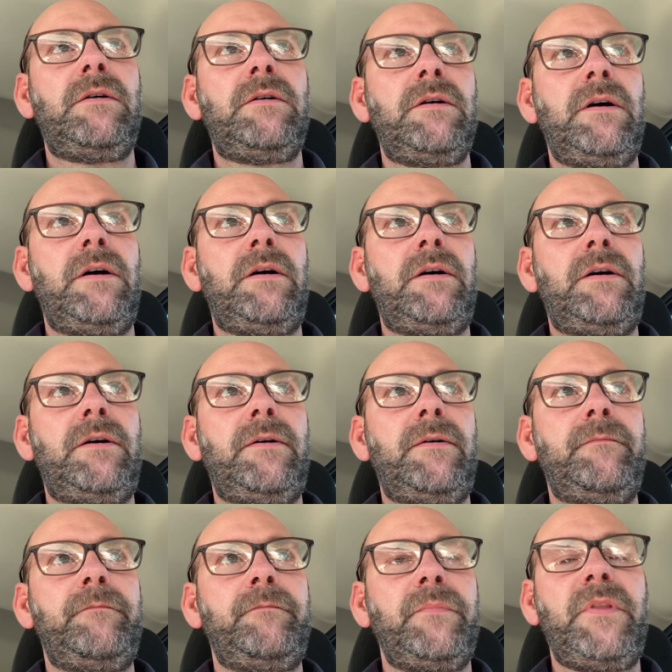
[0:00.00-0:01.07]

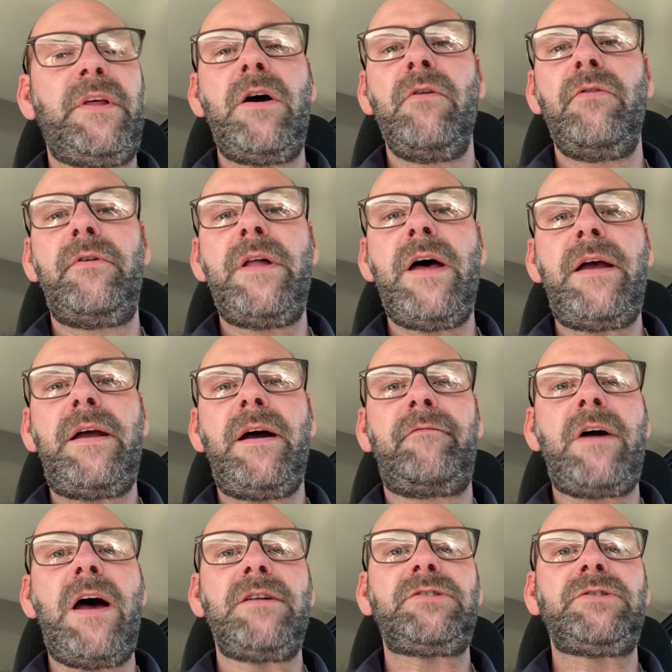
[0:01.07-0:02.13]
the other day. I've
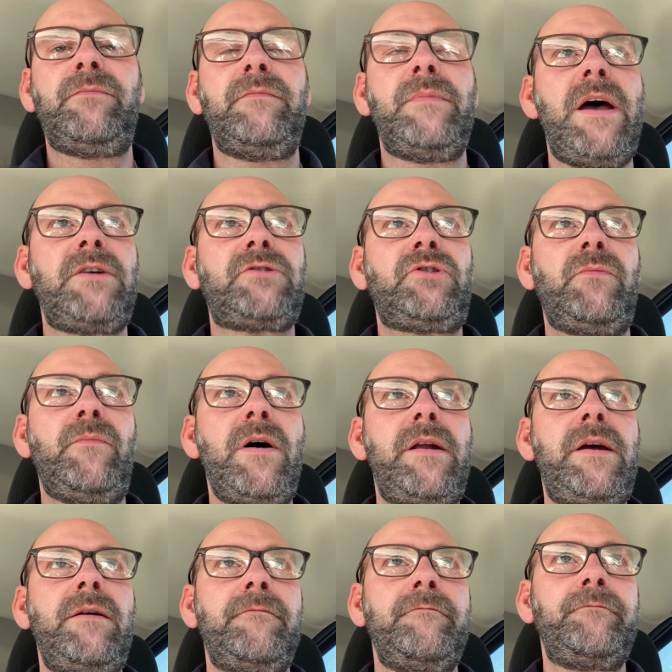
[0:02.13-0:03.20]
got some extra money,